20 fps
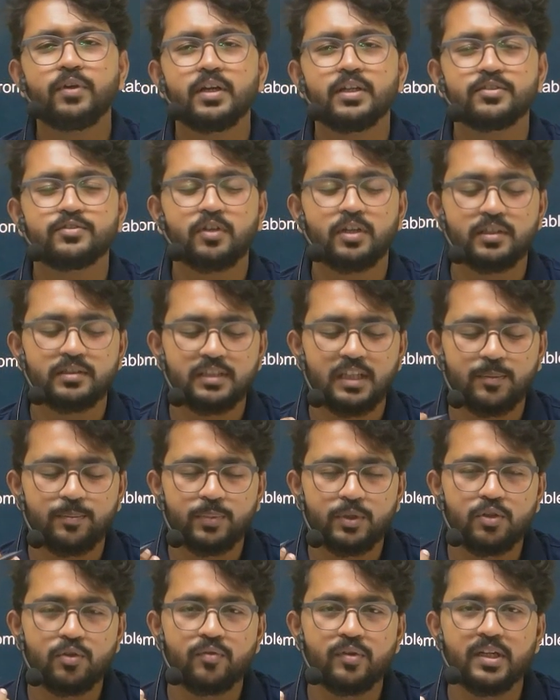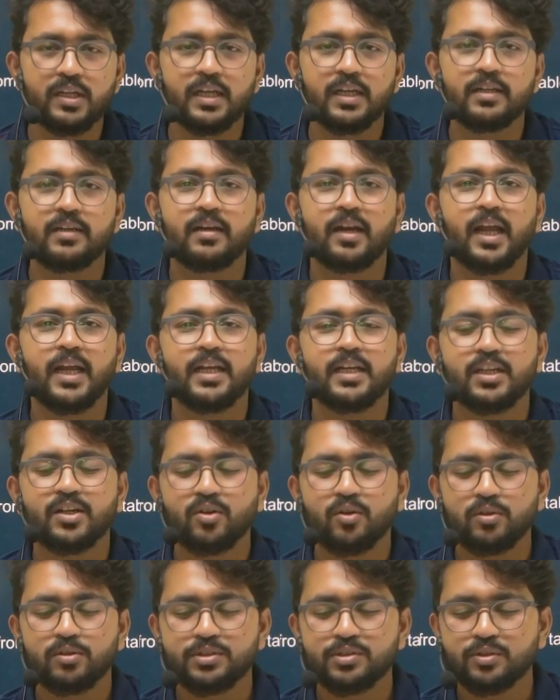For example, you will get Writer
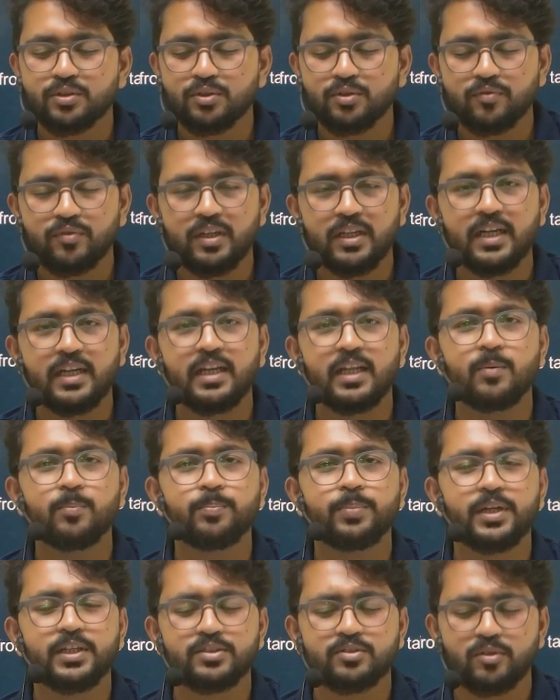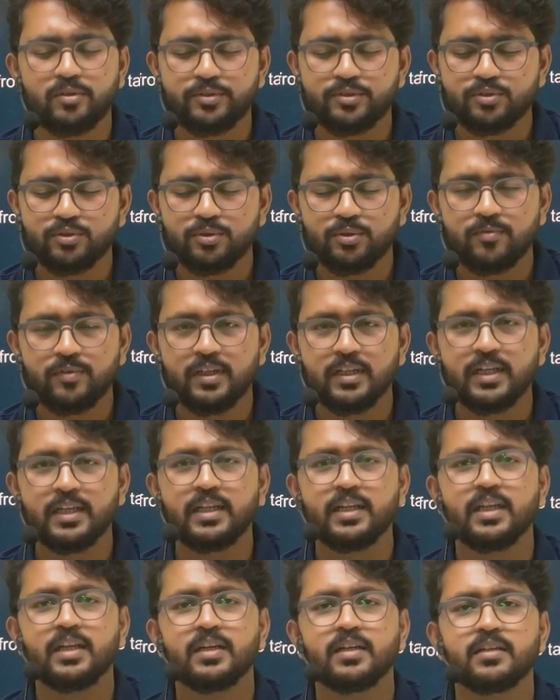also, you will get Impress also, you will get
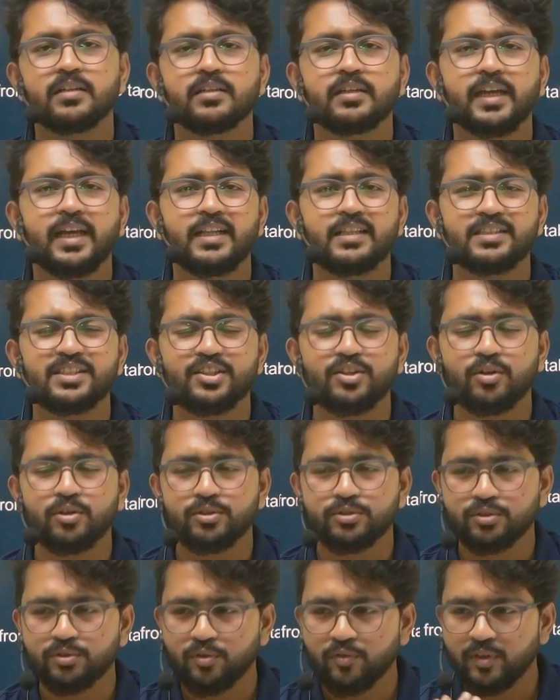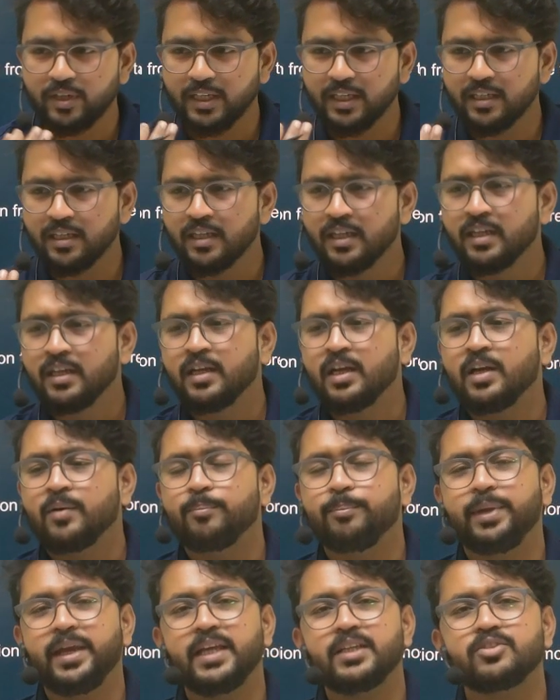Calc also, you will get
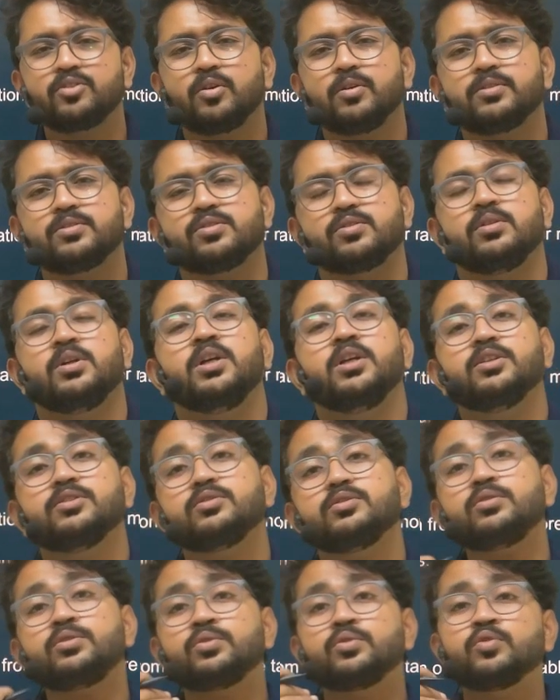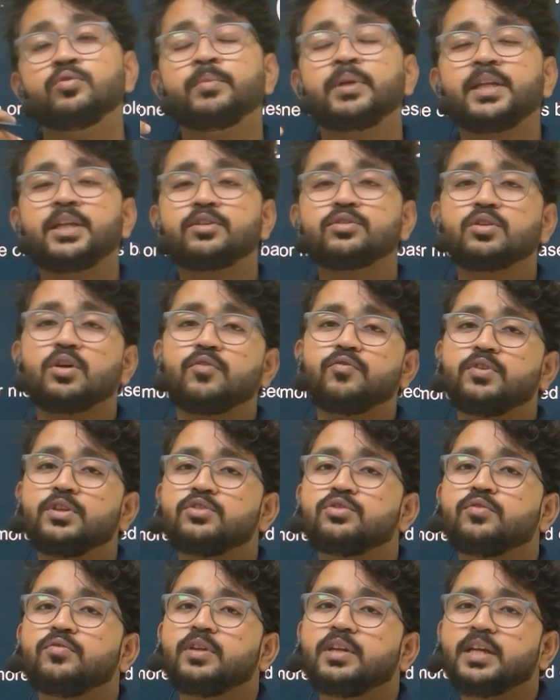Base also. So too many softwares you
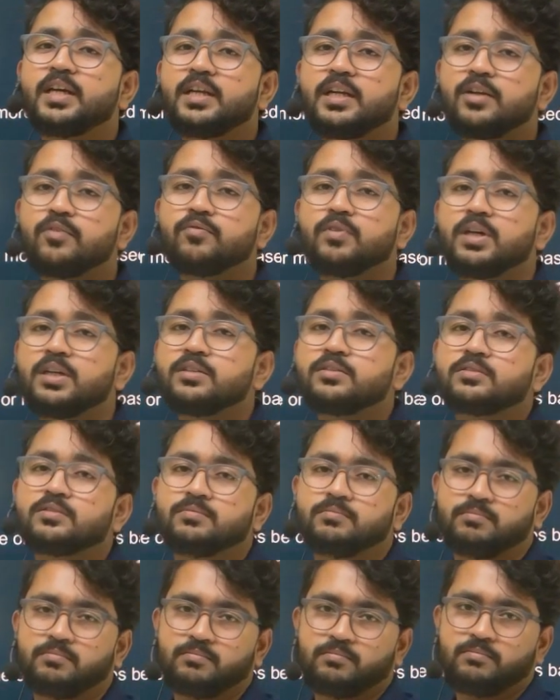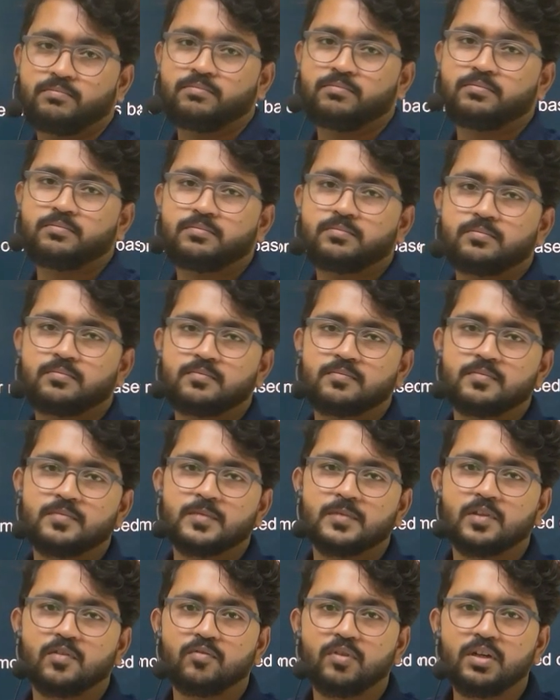will get in one
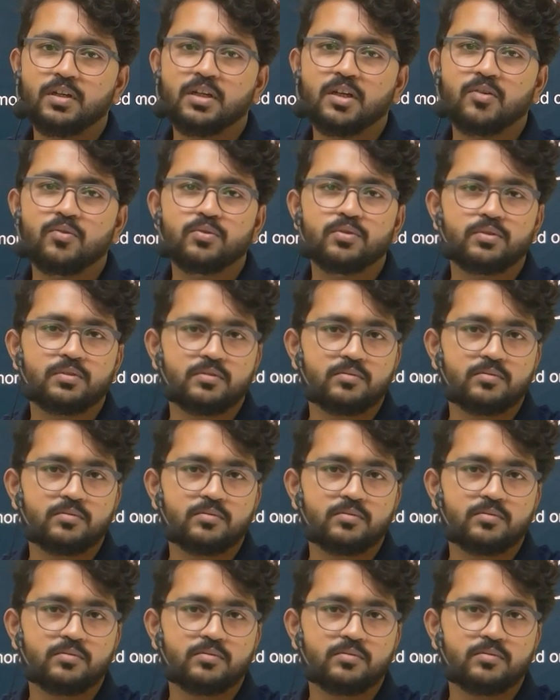download.